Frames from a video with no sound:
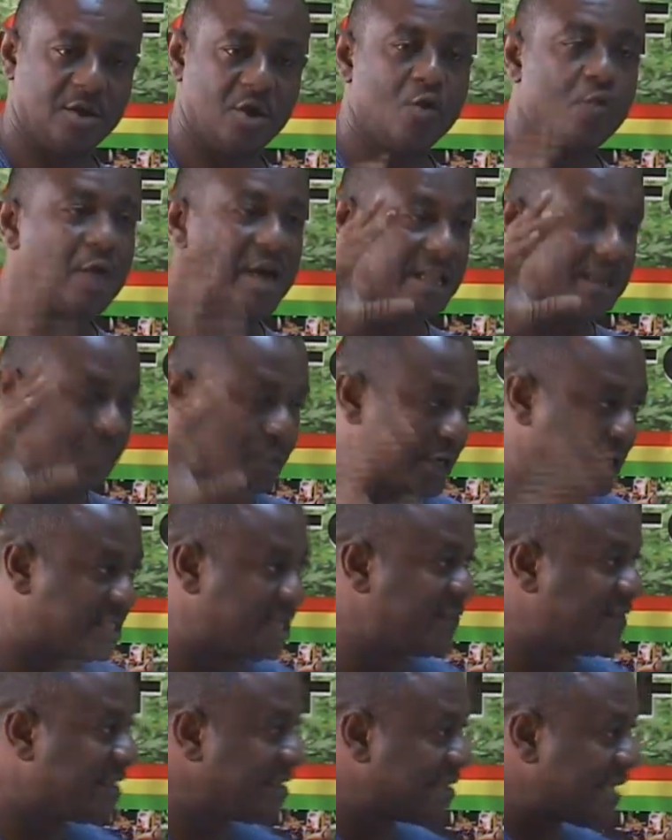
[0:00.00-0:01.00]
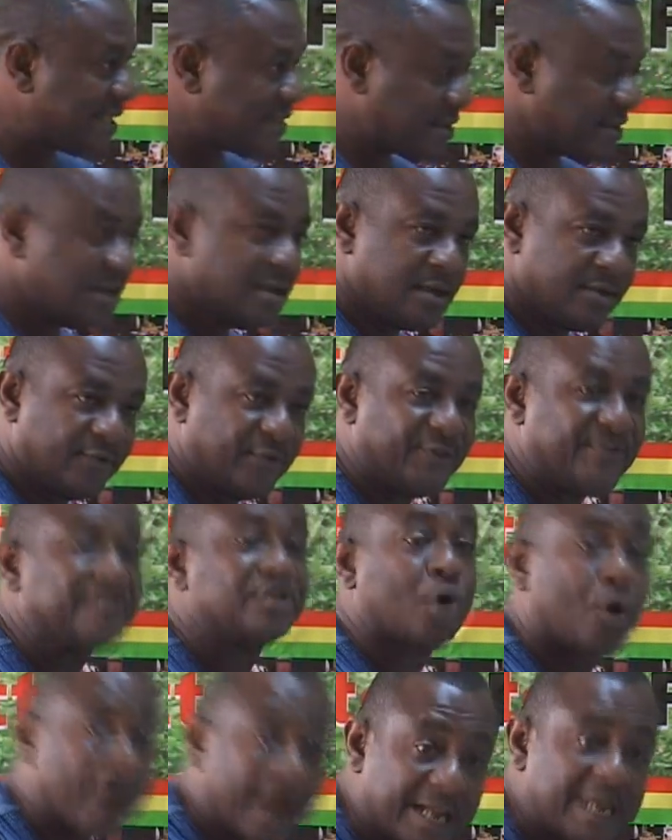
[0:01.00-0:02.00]
where the productivity that Fiifi is
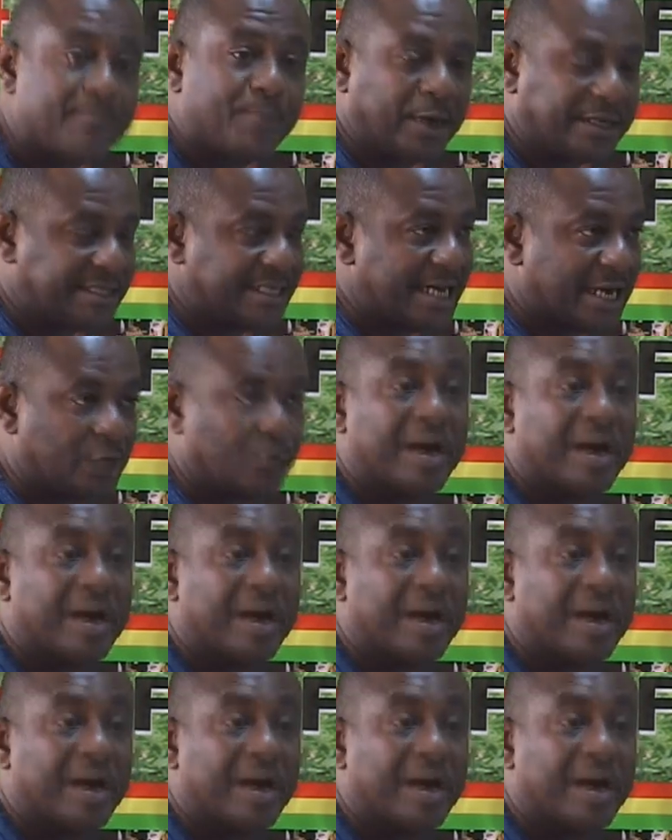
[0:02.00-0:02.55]
correctly pointing out,